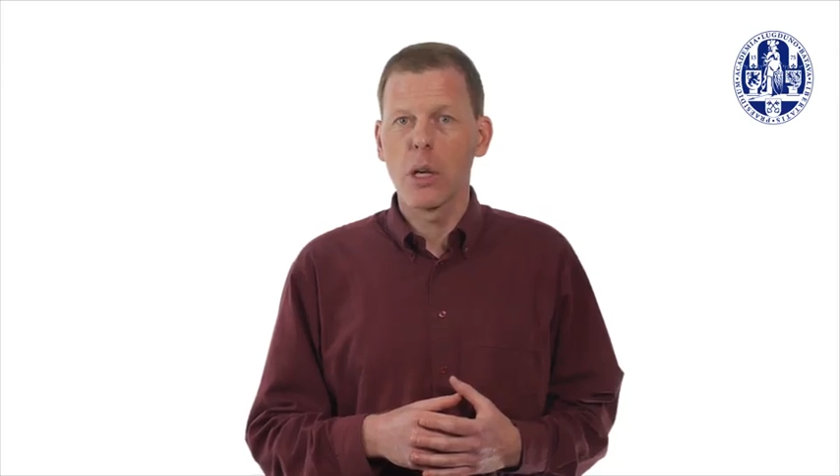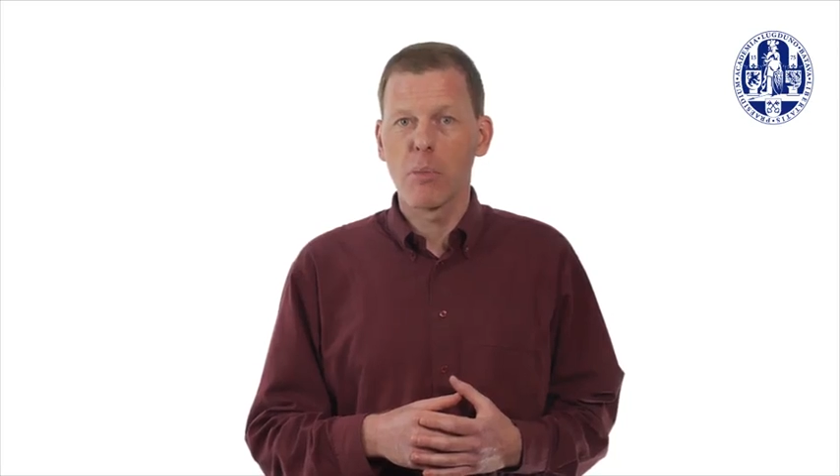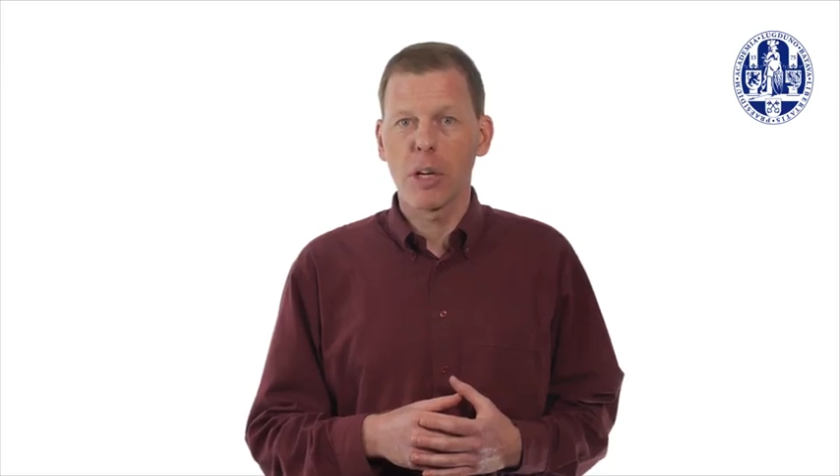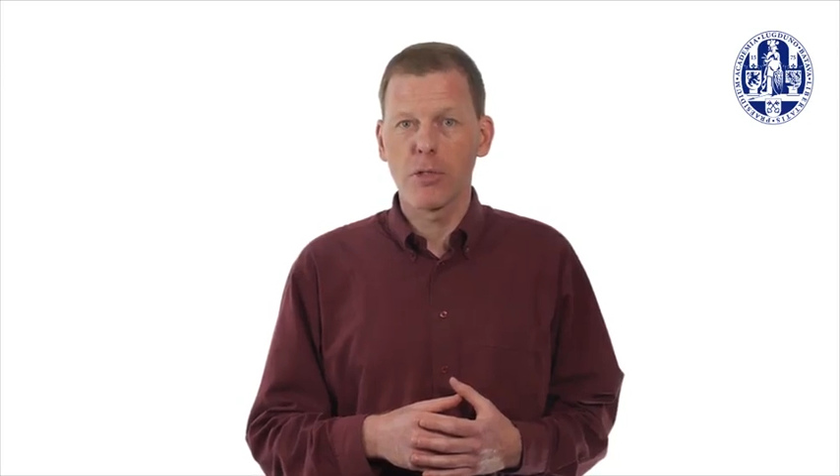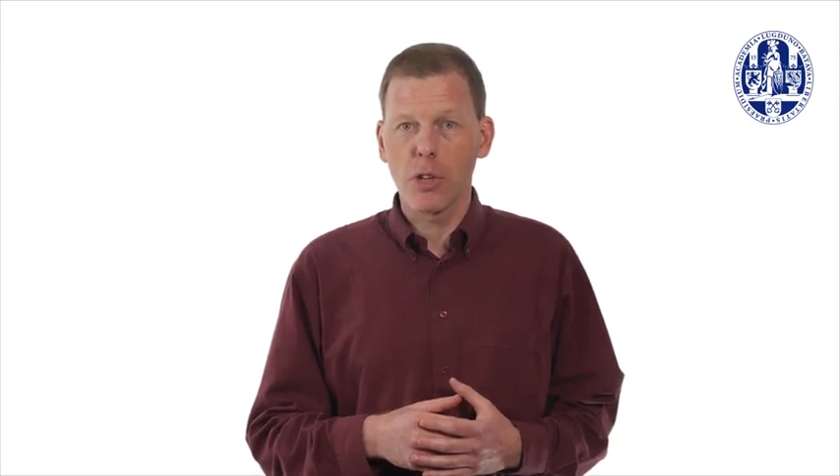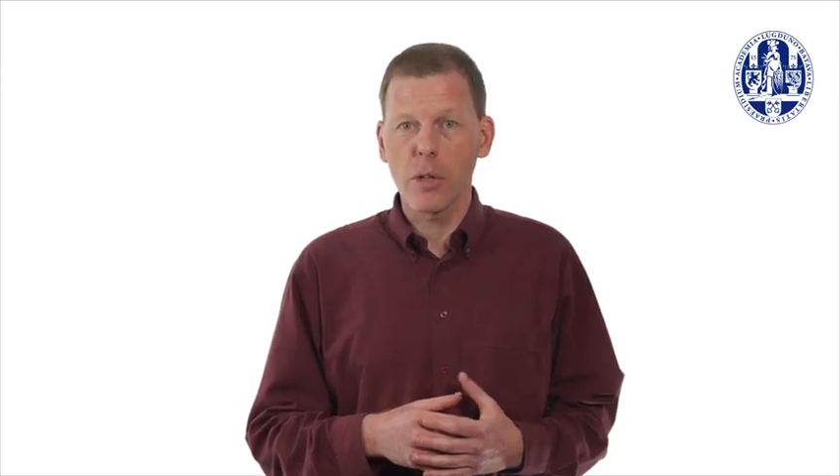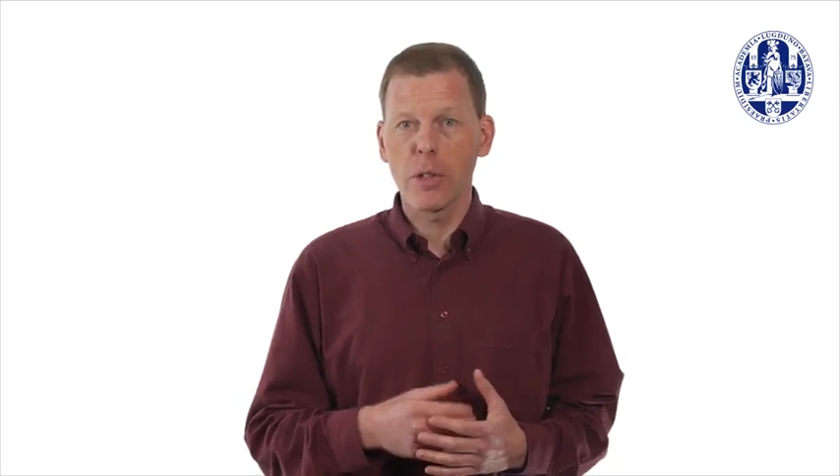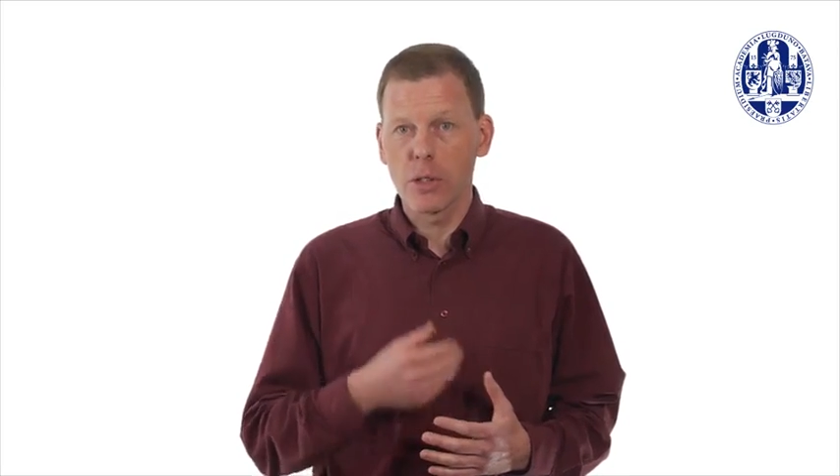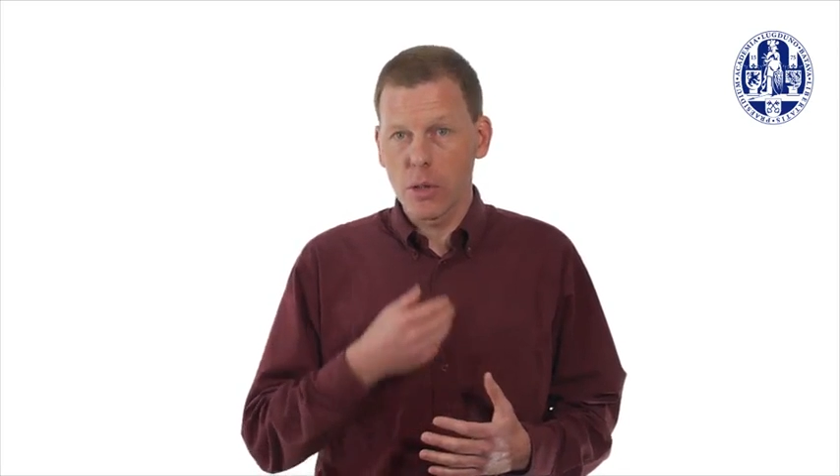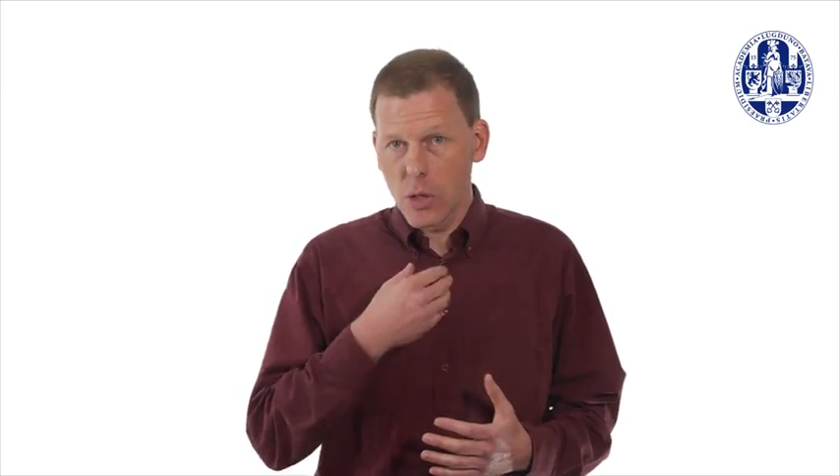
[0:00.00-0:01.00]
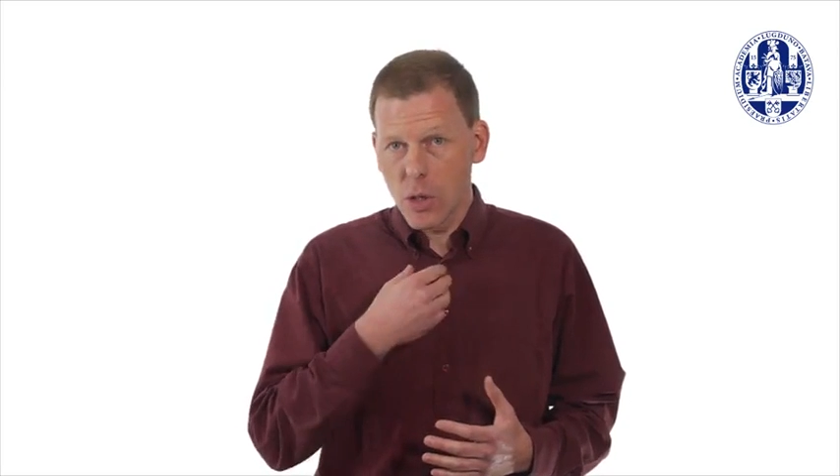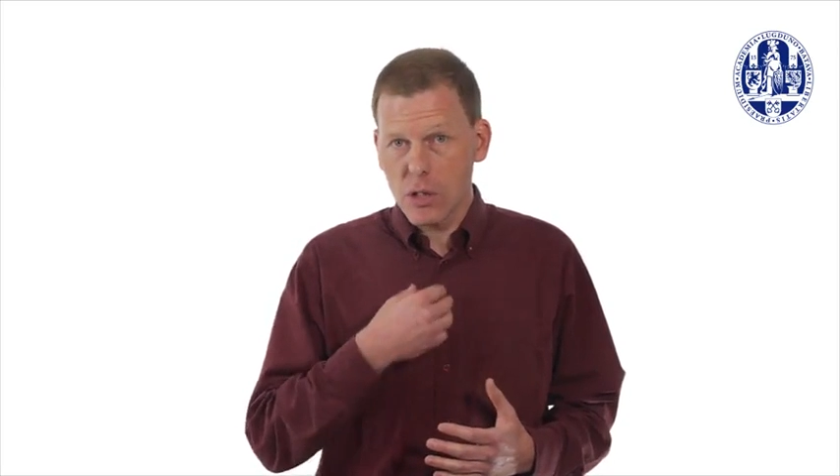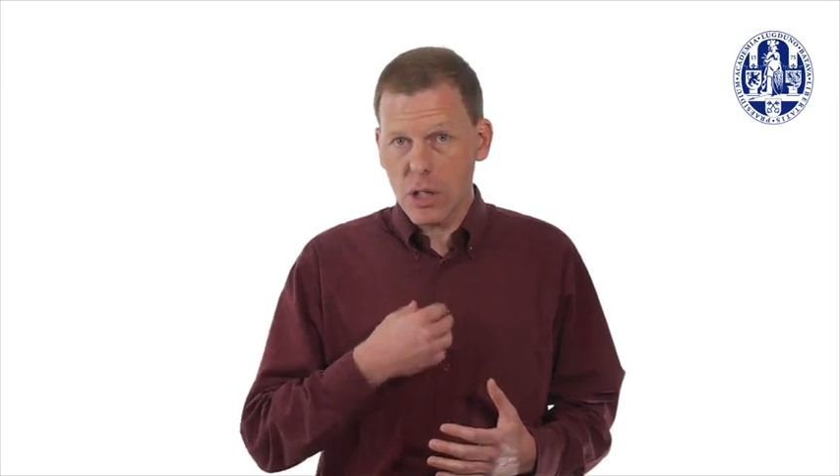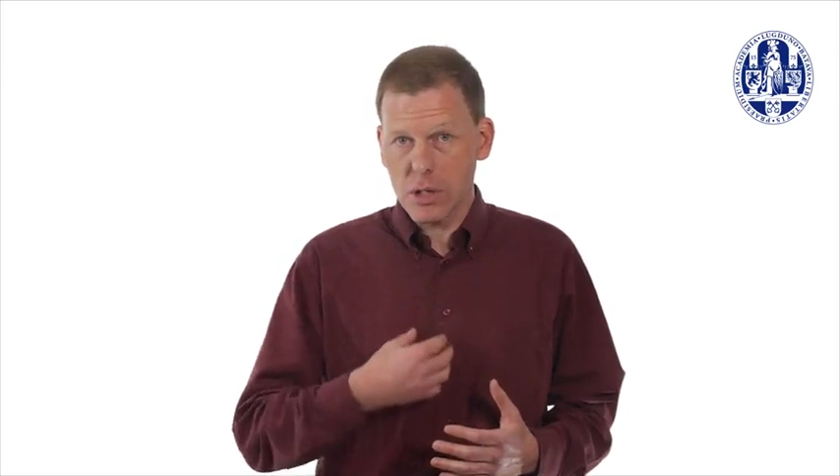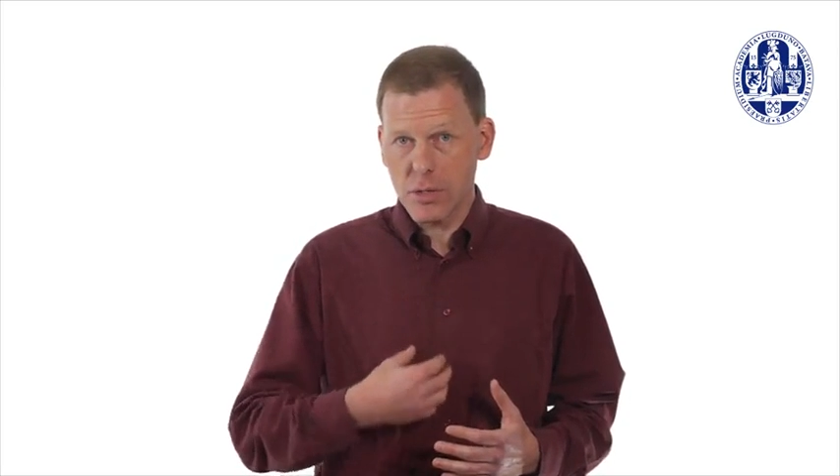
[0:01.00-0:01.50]
by following the route
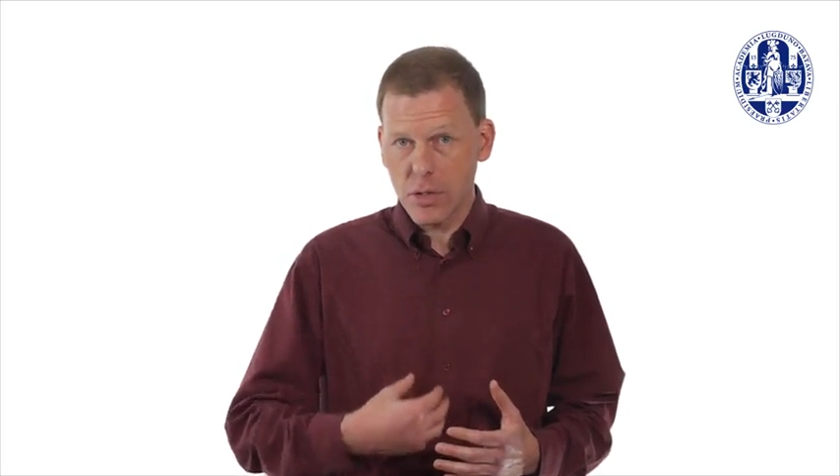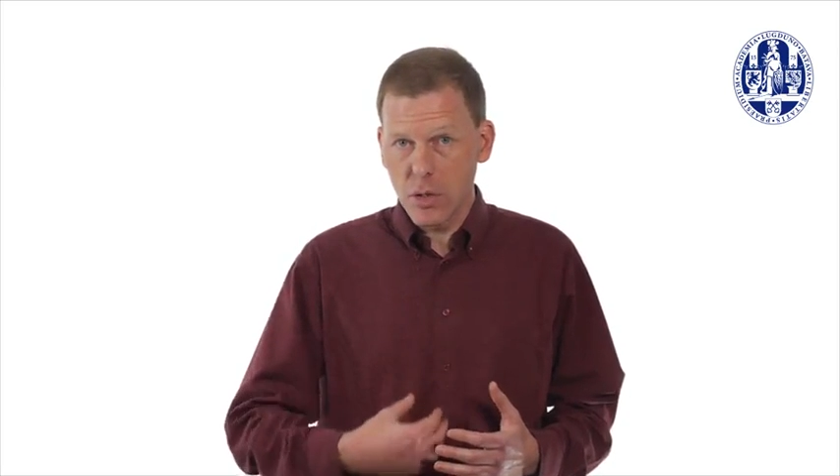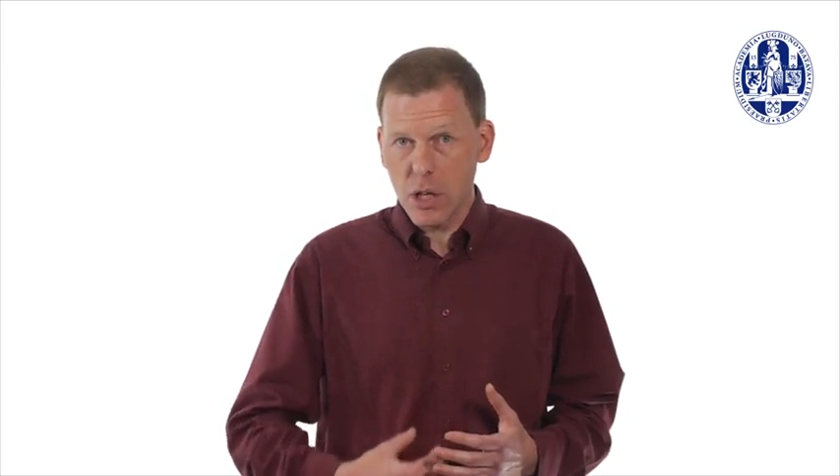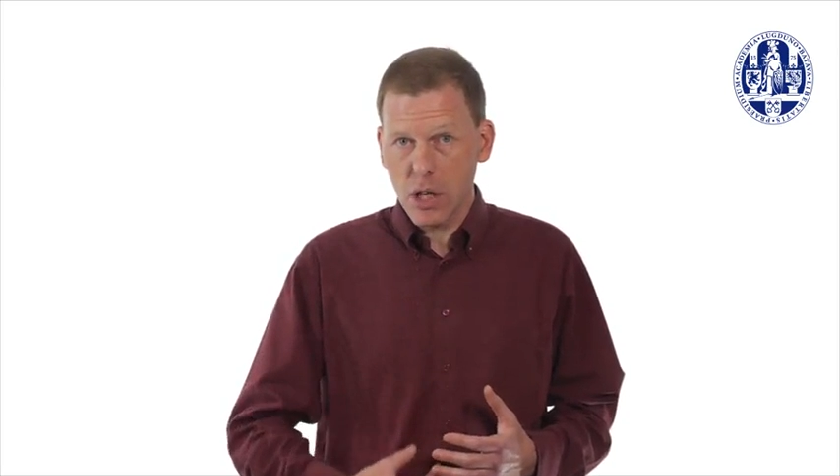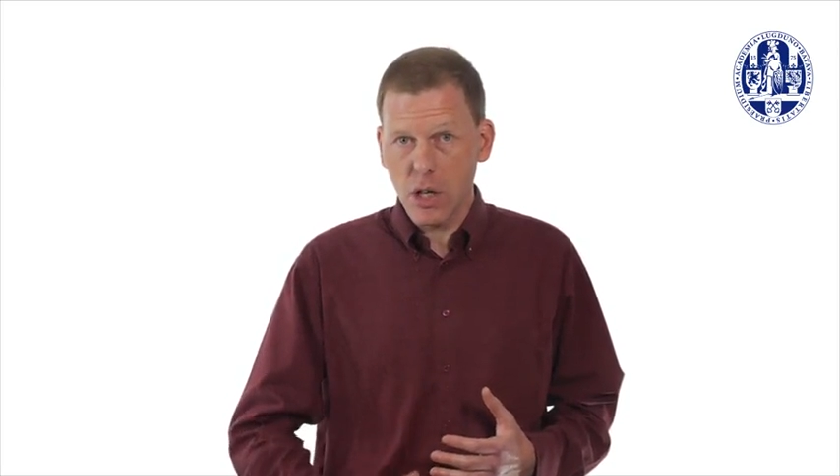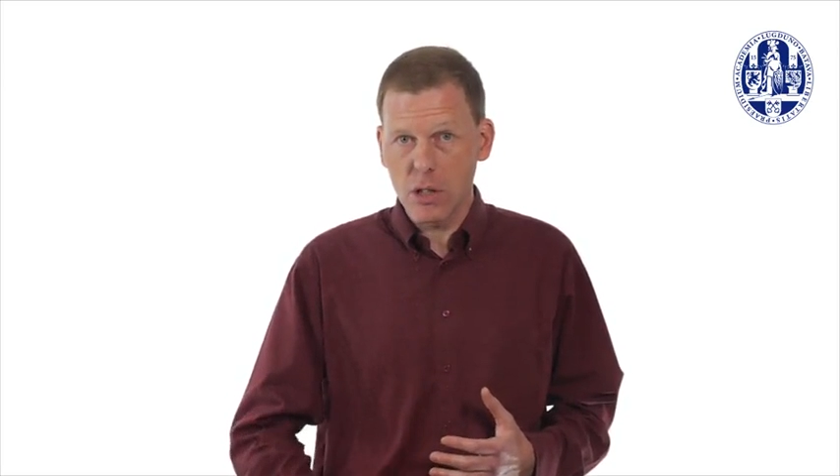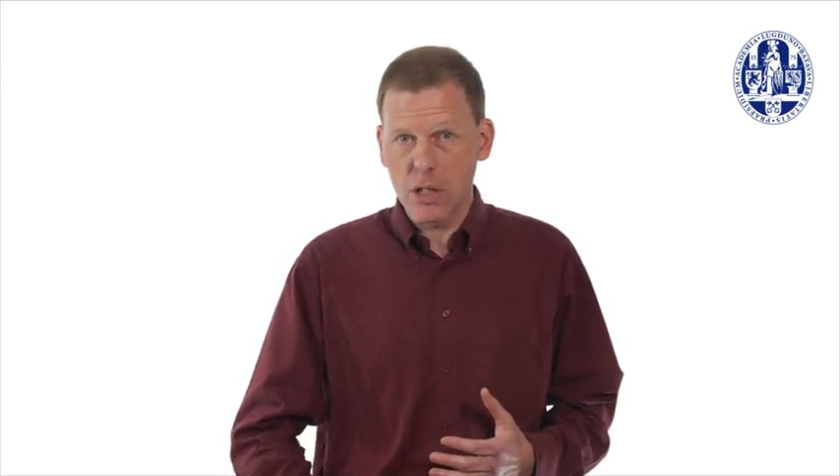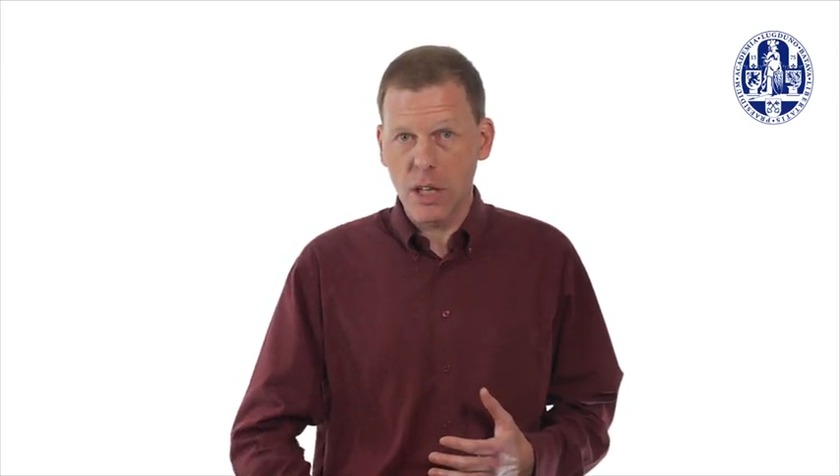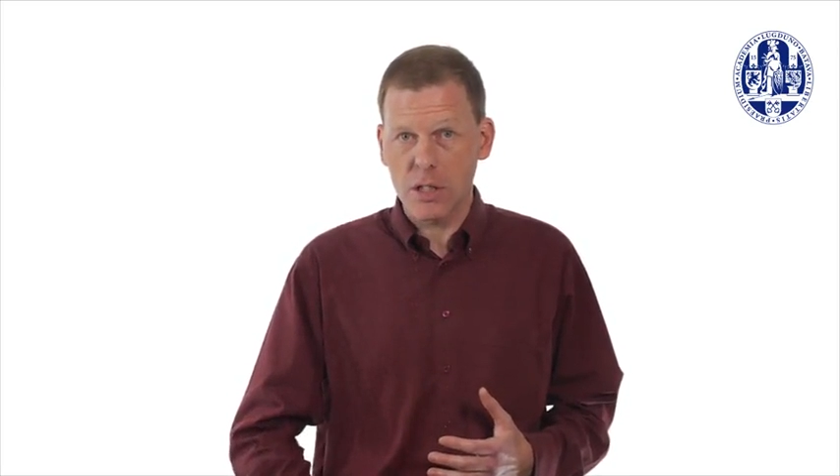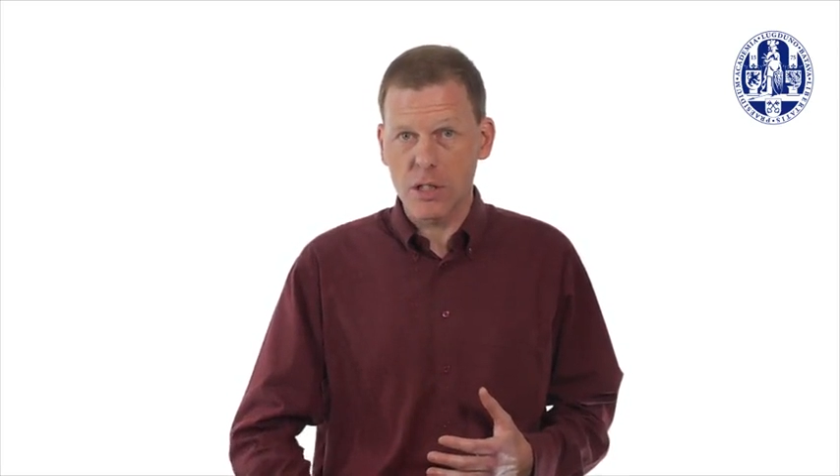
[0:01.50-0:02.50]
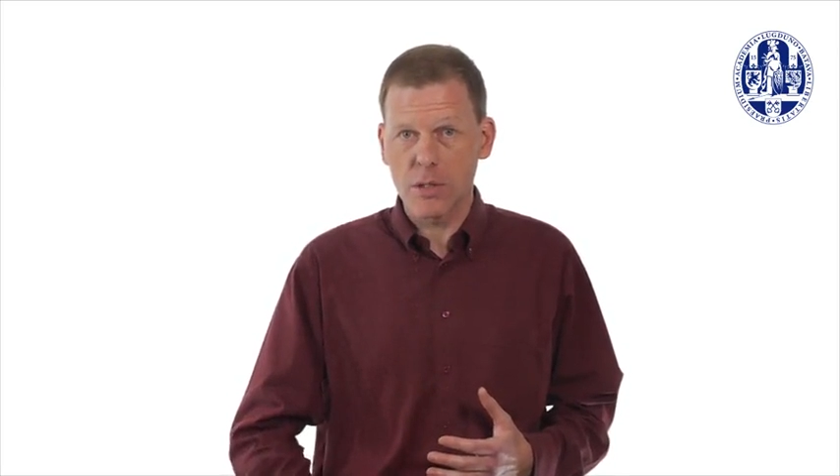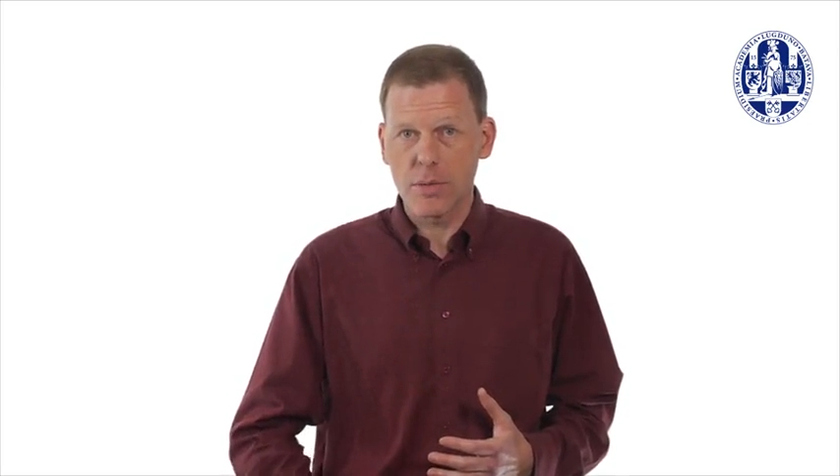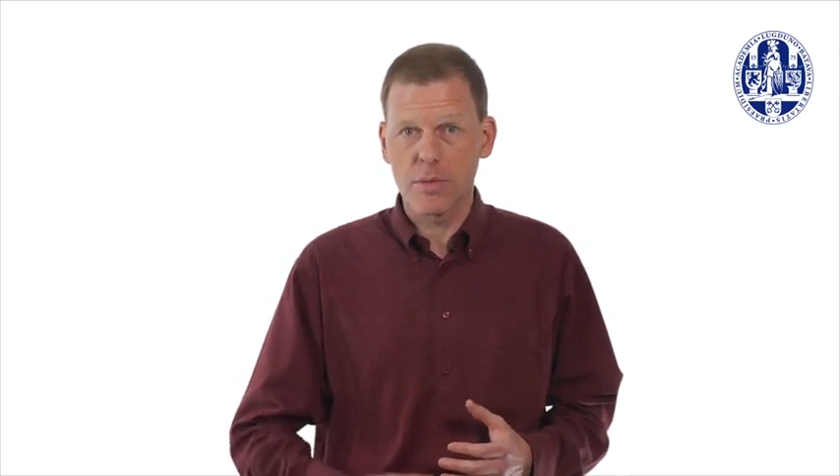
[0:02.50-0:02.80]
of the food along the gut.